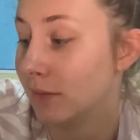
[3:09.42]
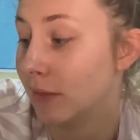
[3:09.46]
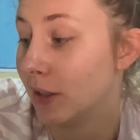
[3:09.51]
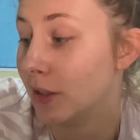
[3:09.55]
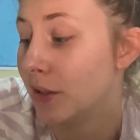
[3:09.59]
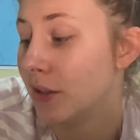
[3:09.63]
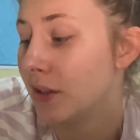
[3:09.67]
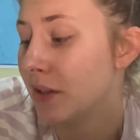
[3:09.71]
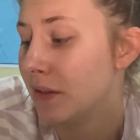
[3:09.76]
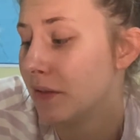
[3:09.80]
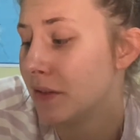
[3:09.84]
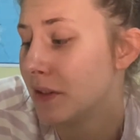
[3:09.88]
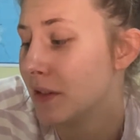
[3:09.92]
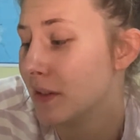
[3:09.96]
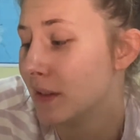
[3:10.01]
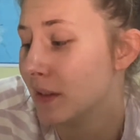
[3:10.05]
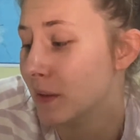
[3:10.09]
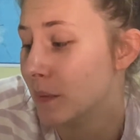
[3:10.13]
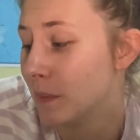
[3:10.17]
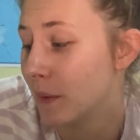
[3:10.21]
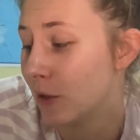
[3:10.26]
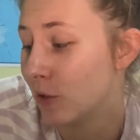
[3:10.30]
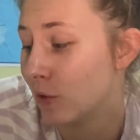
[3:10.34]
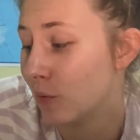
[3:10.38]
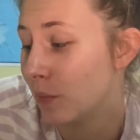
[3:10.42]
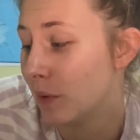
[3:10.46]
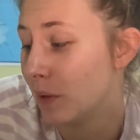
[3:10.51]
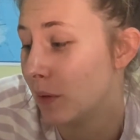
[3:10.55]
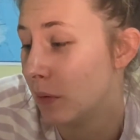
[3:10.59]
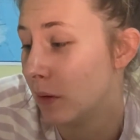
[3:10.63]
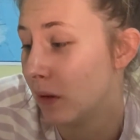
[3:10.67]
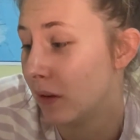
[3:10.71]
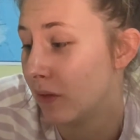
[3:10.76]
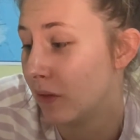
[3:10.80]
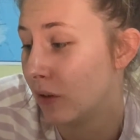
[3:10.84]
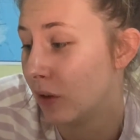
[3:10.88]
don't know if this is special
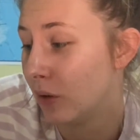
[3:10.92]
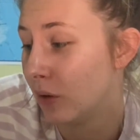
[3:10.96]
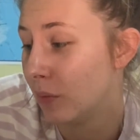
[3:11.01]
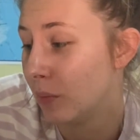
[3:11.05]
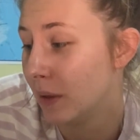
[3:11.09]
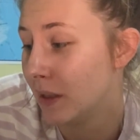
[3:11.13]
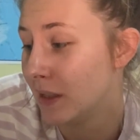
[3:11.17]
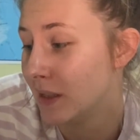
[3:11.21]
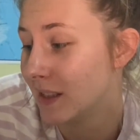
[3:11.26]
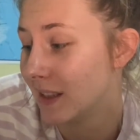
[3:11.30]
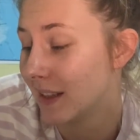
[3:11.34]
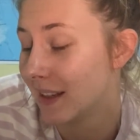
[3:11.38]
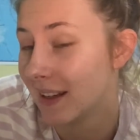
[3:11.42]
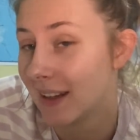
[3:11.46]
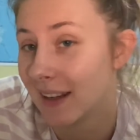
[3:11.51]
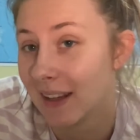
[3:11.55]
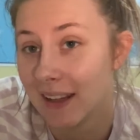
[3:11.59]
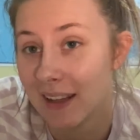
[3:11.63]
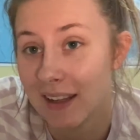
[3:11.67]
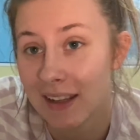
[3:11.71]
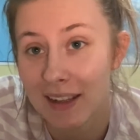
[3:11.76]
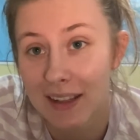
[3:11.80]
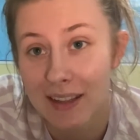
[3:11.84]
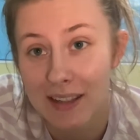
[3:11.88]
PVA glue. Basically